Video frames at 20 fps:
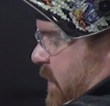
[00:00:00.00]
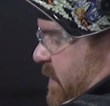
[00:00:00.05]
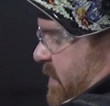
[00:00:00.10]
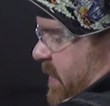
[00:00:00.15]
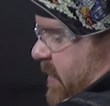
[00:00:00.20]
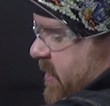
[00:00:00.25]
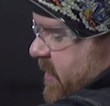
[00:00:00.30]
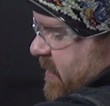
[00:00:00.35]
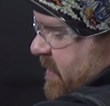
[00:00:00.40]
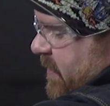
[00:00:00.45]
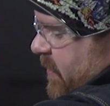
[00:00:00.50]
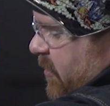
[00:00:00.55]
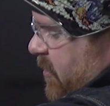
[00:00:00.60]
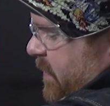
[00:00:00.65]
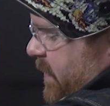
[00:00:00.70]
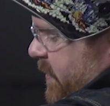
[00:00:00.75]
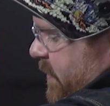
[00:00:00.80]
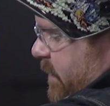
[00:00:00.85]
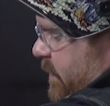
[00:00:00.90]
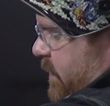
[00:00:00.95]
such as
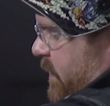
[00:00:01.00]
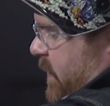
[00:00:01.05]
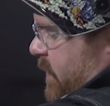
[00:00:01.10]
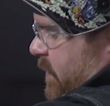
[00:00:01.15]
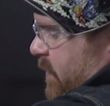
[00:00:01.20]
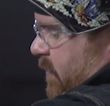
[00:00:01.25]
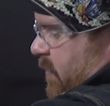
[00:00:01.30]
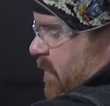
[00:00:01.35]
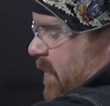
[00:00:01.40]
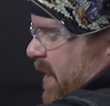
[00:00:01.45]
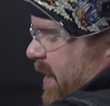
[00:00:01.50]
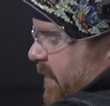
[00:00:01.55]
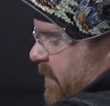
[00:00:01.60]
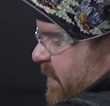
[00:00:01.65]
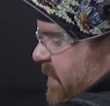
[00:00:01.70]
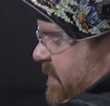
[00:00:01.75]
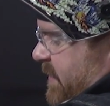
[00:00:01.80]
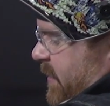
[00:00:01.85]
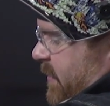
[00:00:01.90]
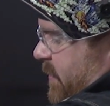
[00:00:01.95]
aluminum or
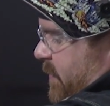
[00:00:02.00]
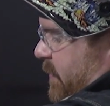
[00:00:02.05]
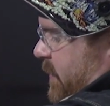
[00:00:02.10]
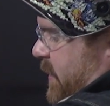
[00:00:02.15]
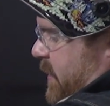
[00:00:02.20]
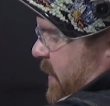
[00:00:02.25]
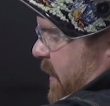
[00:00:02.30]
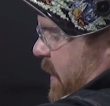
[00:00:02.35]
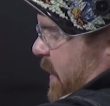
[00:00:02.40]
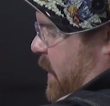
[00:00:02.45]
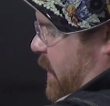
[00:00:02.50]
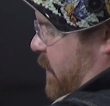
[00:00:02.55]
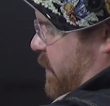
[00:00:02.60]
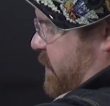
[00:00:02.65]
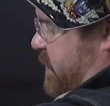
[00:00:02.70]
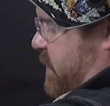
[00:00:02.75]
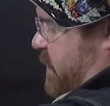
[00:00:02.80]
mild steel or anything else,